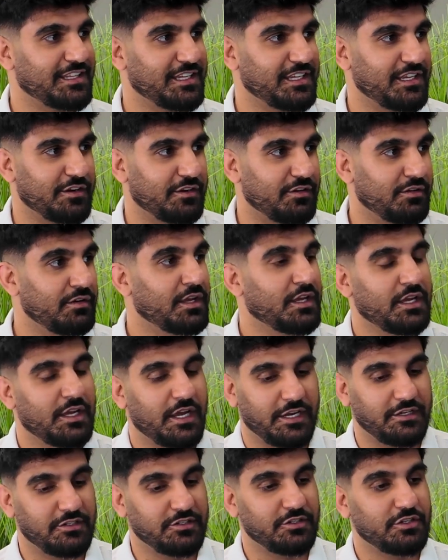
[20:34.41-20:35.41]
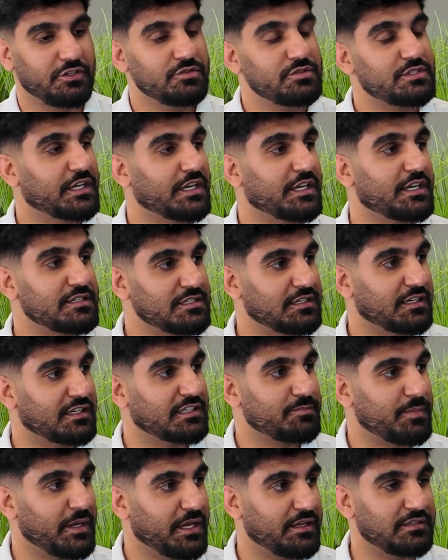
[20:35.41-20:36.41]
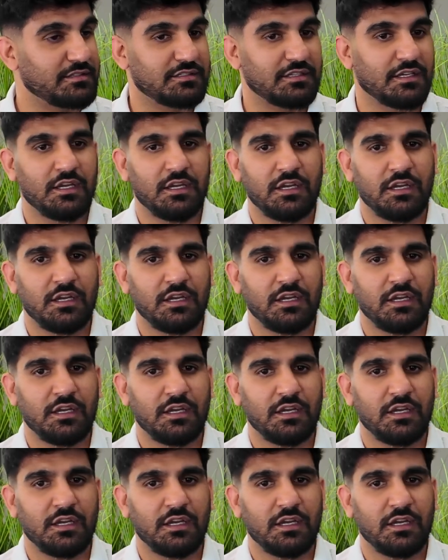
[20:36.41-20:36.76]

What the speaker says: year and you're using it as an expense.